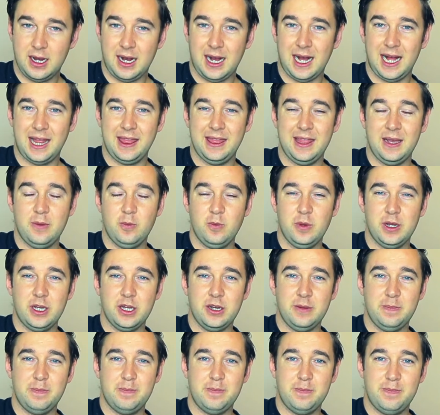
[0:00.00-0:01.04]
And then we're
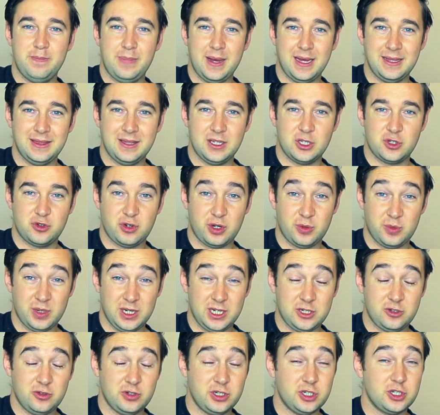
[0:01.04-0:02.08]
going to bend the string. We're
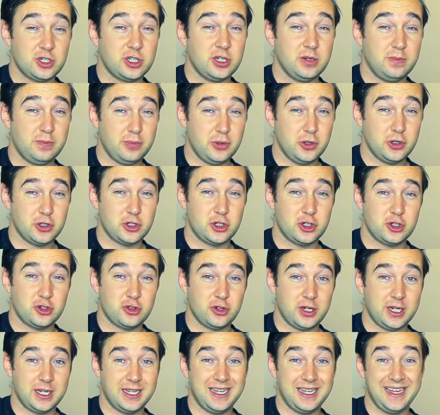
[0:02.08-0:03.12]
literally just going to push a
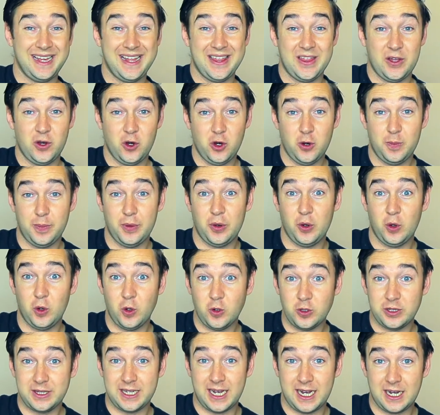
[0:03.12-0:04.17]
string either up
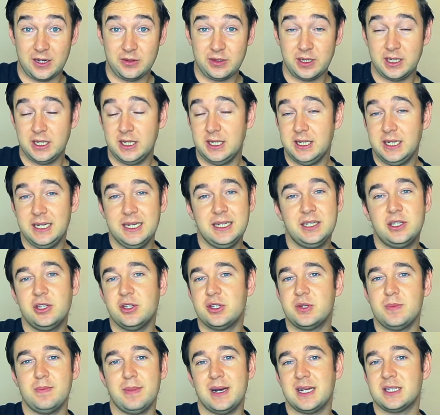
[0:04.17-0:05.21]
or down. It
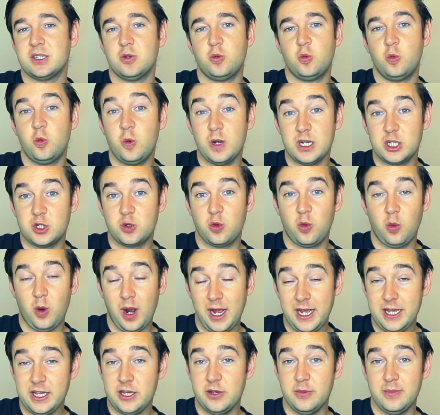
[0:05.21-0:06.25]
doesn't matter which way
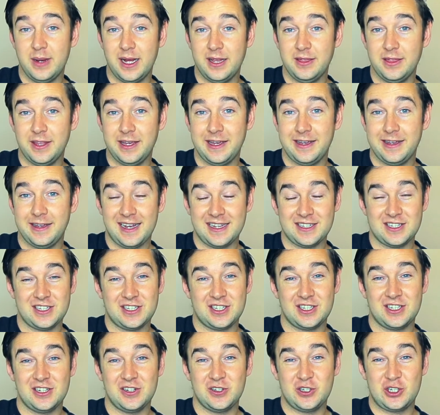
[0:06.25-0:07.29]
you bend it, as it's
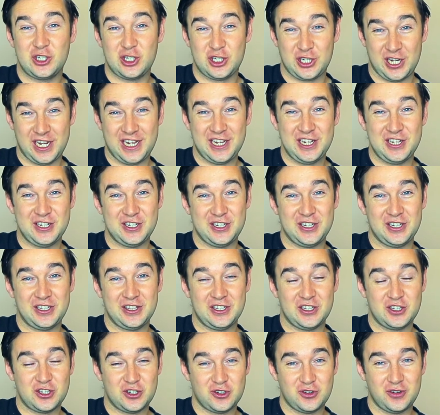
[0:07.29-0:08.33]
still changing the
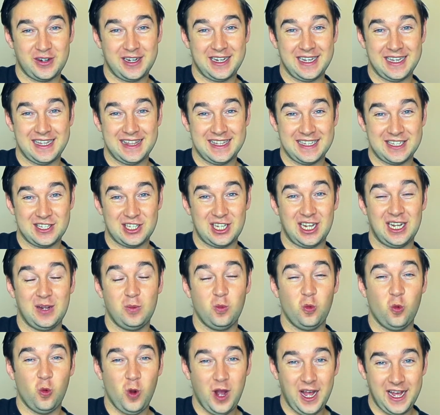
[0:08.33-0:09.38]
string in the
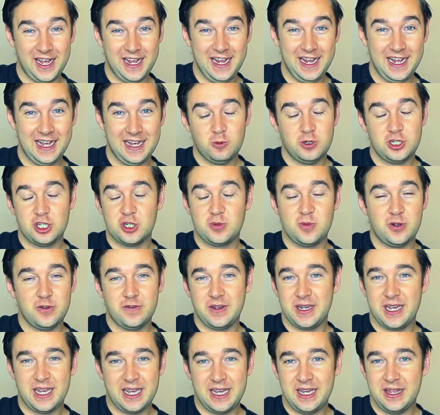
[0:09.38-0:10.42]
same way. We're just
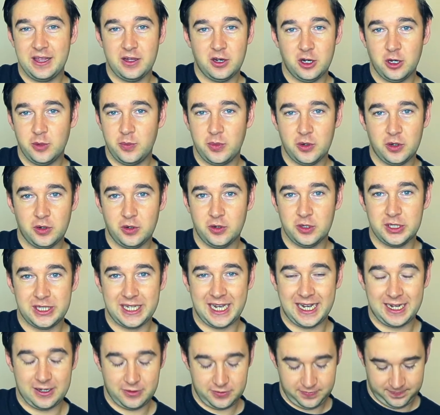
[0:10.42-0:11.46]
moving it either up or
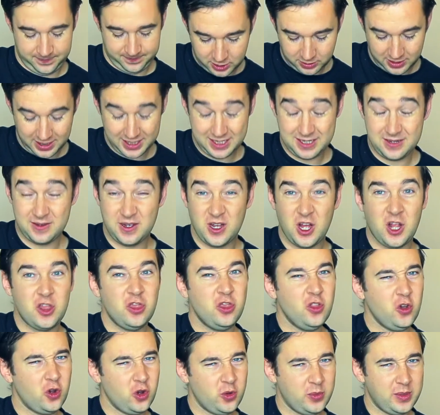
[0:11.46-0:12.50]
down. So I
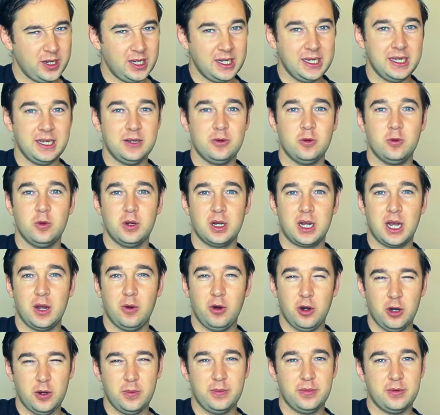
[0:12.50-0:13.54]
normally will go
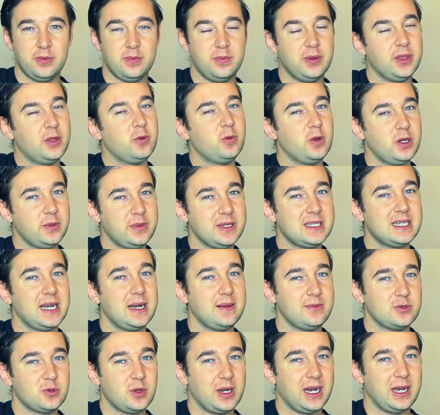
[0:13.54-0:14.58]
up, but there will be
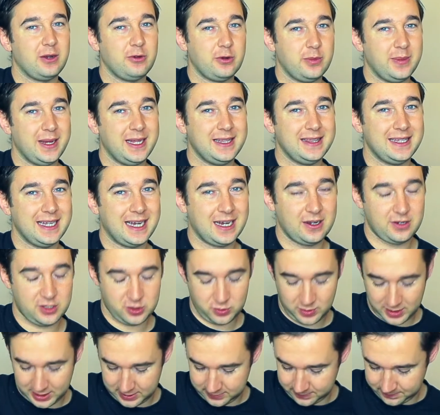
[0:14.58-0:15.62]
times when I will bend down as
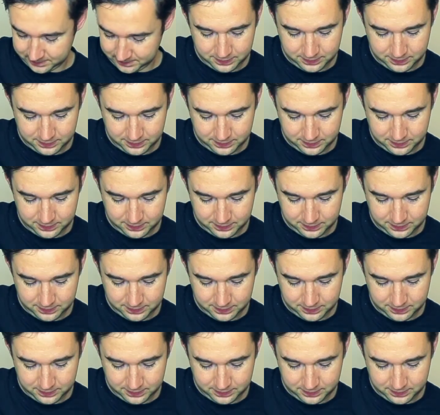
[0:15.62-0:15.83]
well.